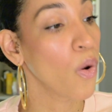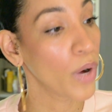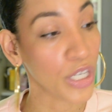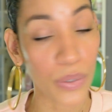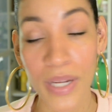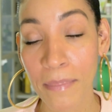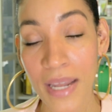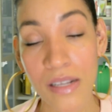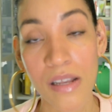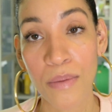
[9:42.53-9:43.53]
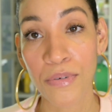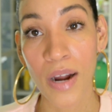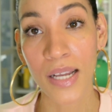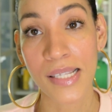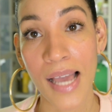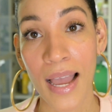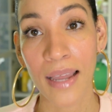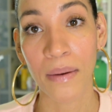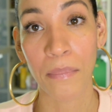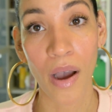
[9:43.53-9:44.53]
We're doing benzoyl
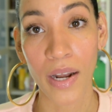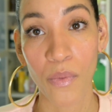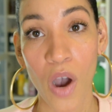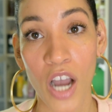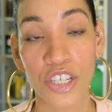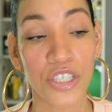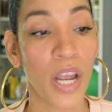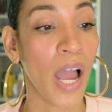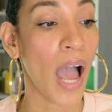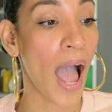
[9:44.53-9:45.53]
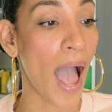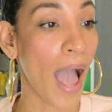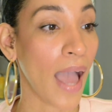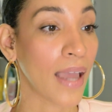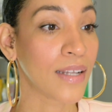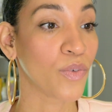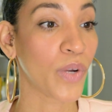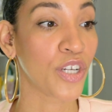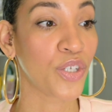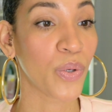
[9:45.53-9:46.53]
peroxide body wash and
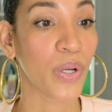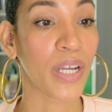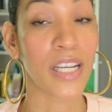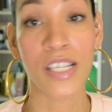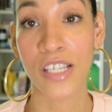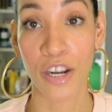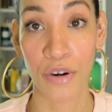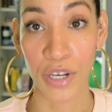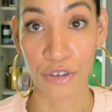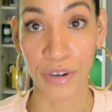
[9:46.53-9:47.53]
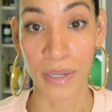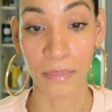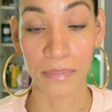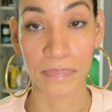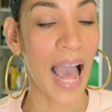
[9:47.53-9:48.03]
we're doing steroid cream.